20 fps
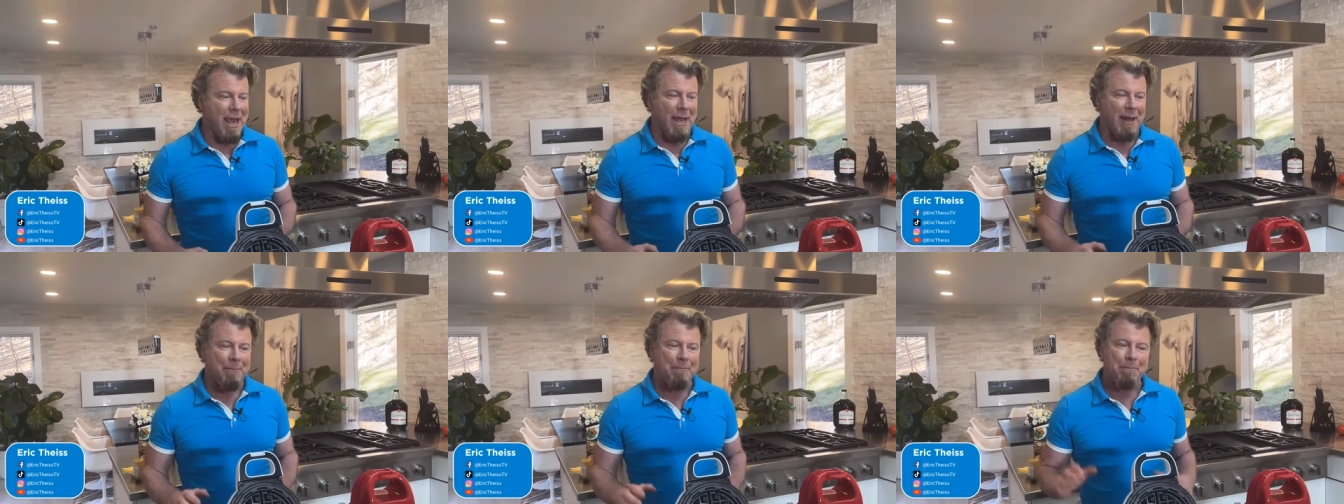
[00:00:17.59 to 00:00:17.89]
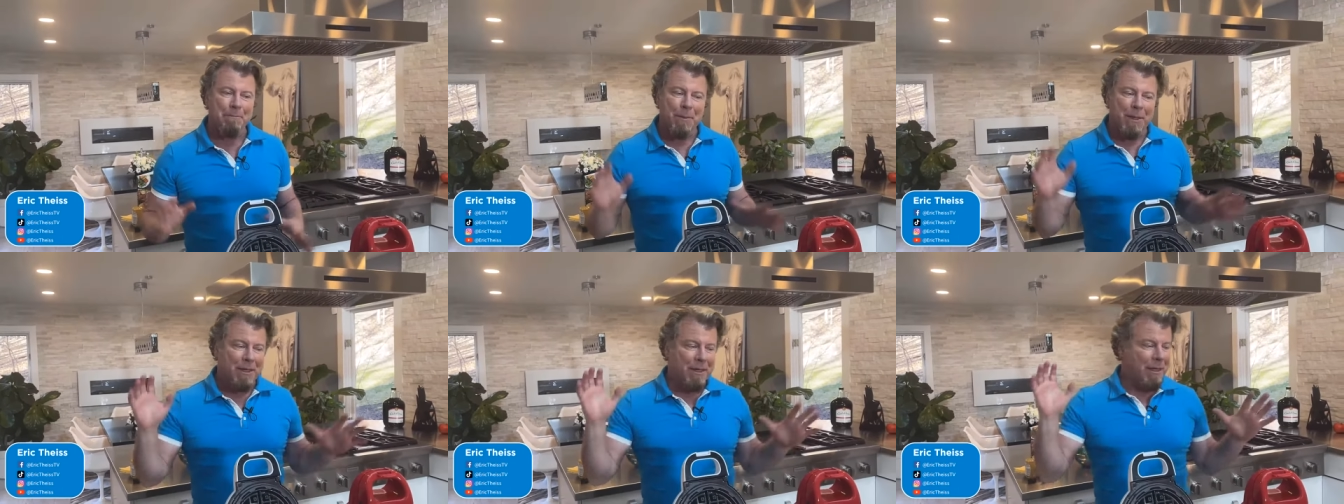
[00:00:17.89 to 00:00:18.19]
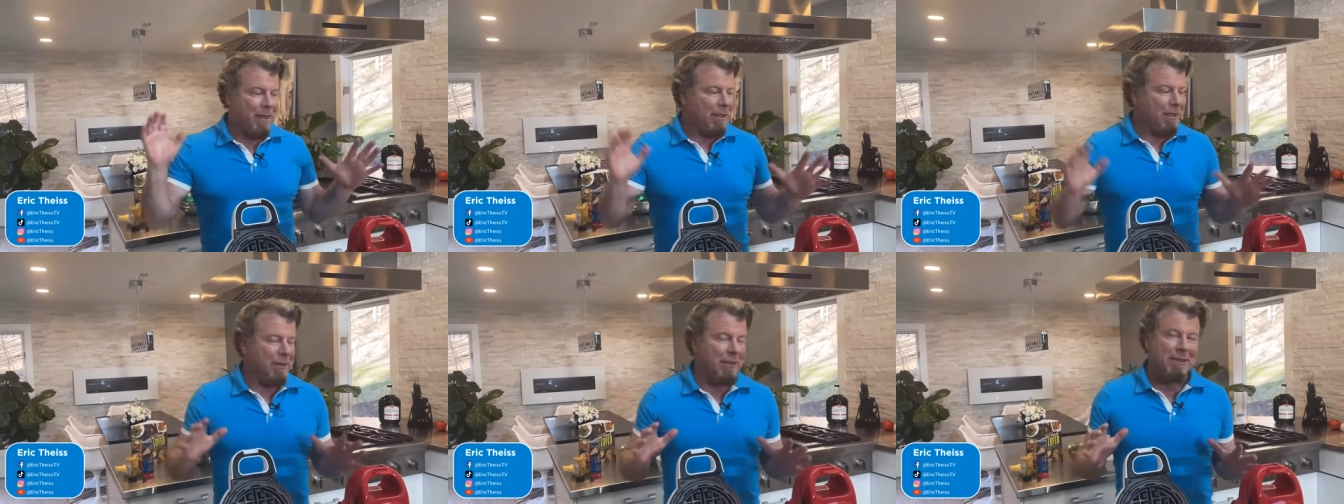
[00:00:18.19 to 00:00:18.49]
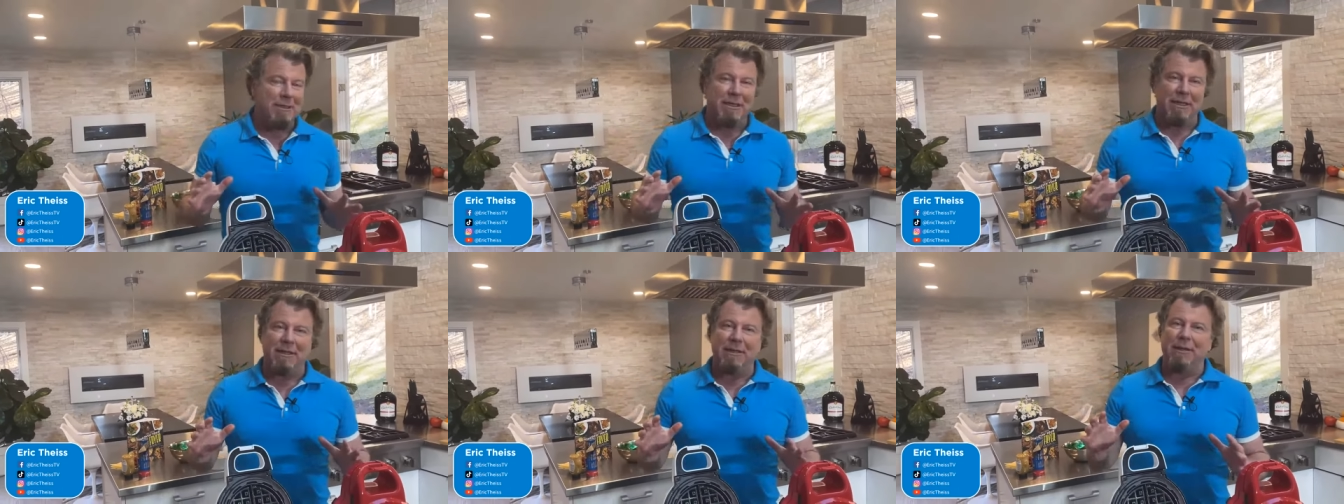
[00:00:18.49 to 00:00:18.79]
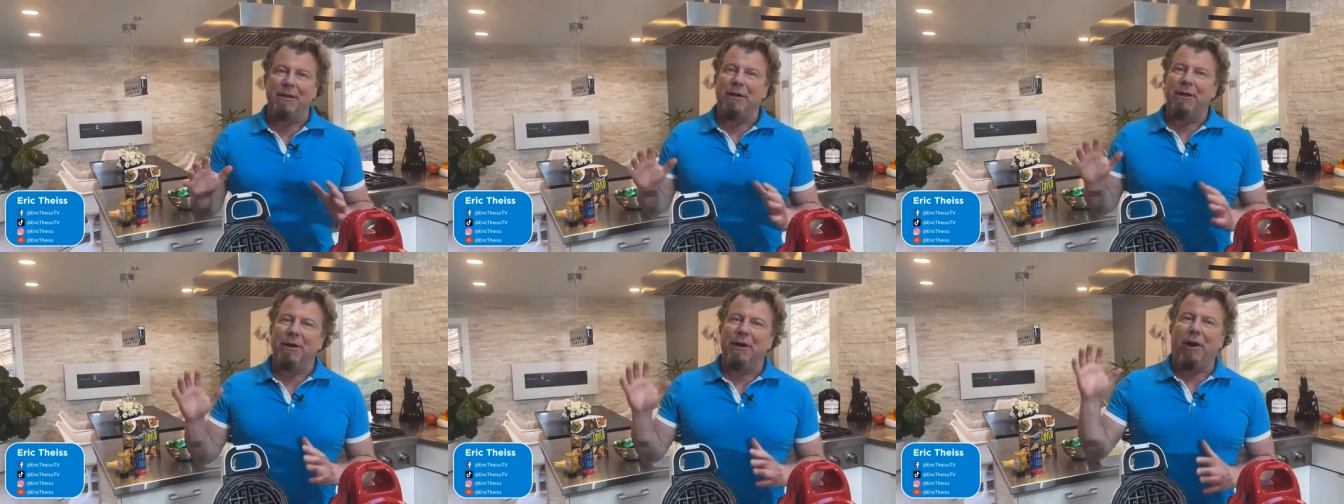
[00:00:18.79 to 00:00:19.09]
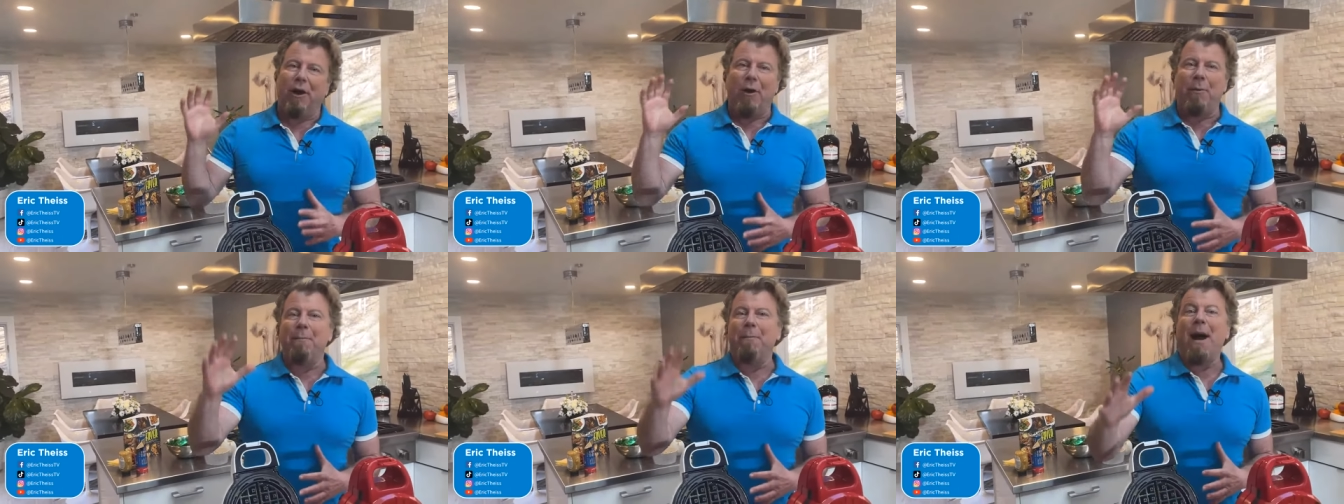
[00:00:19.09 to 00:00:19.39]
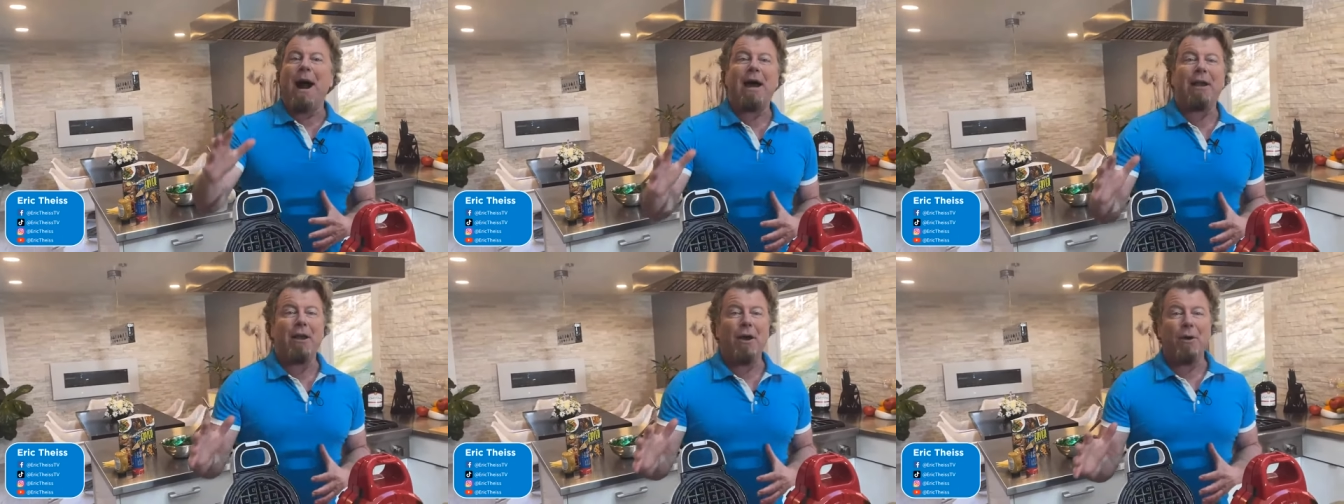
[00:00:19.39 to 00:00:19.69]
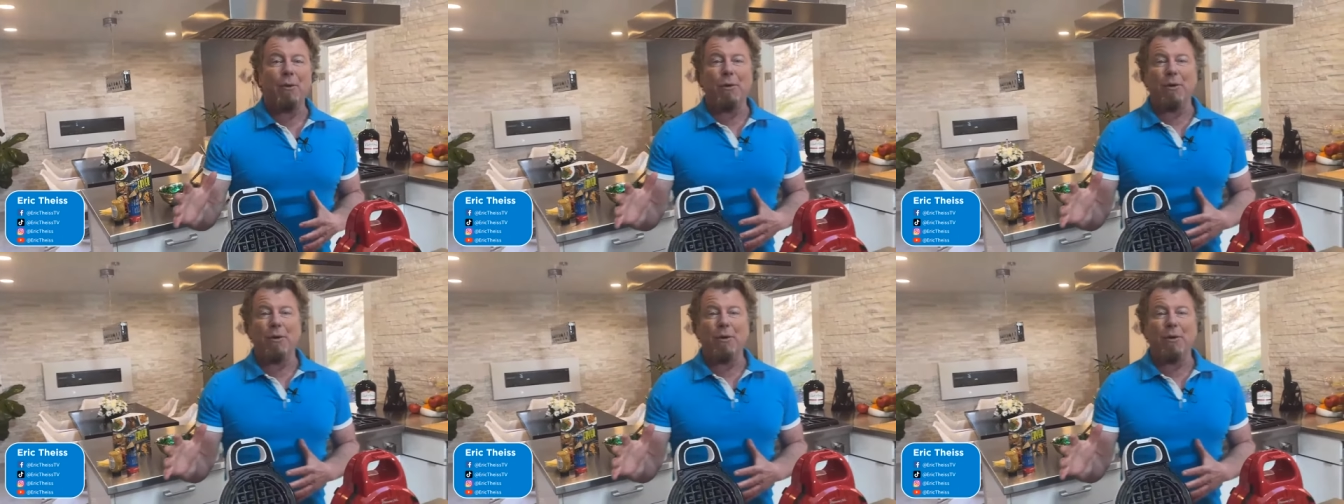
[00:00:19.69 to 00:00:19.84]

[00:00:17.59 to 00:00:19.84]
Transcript: And listen, our motto